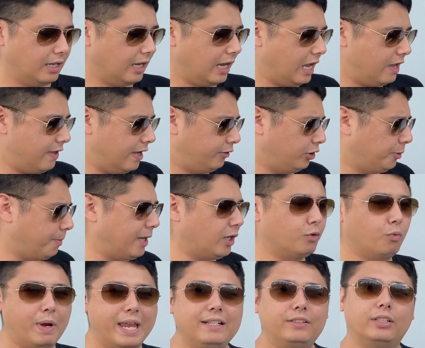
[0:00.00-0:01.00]
and they took about a
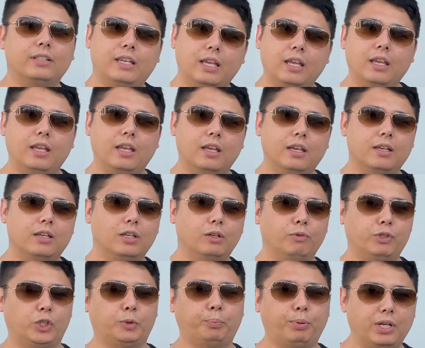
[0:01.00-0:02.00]
week to get here,
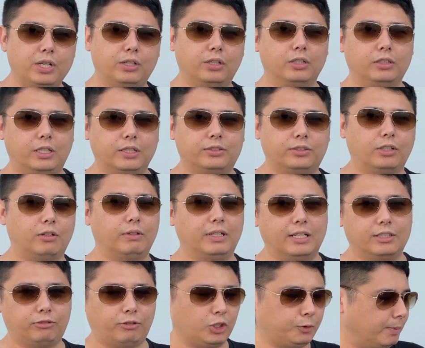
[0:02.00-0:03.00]
which is pretty good considering
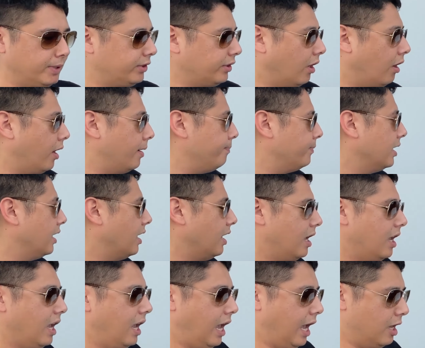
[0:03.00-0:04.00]
it's Christmas time.
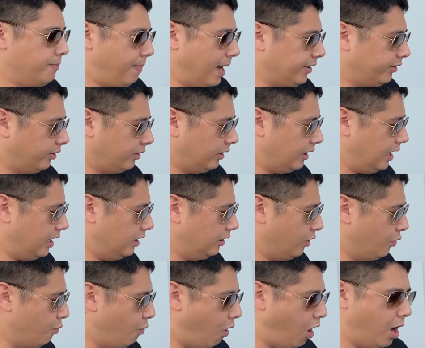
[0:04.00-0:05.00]
And basically, you
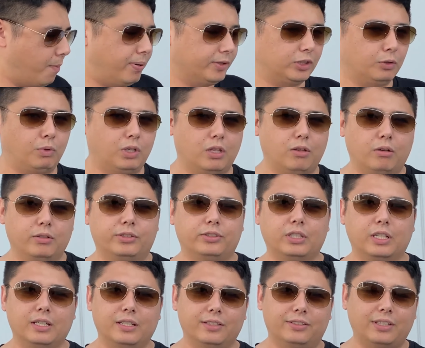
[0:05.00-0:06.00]
know, wipers are one of those
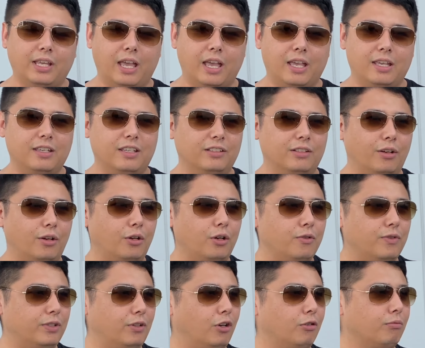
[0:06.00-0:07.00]
things that, you know,
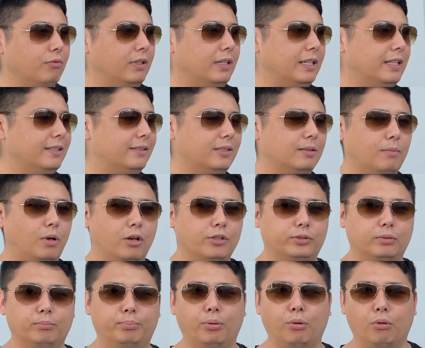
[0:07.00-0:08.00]
they're not really the most
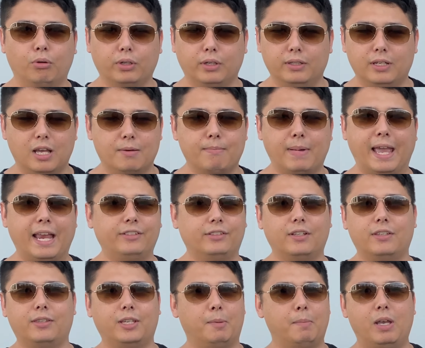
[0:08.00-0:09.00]
important, amazing
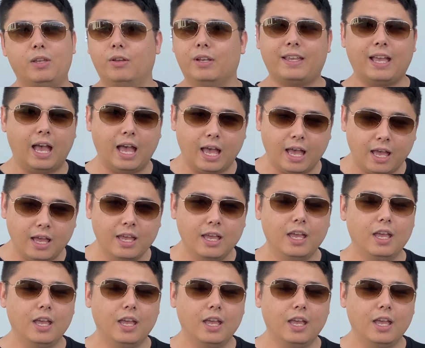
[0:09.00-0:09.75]
thing about your car,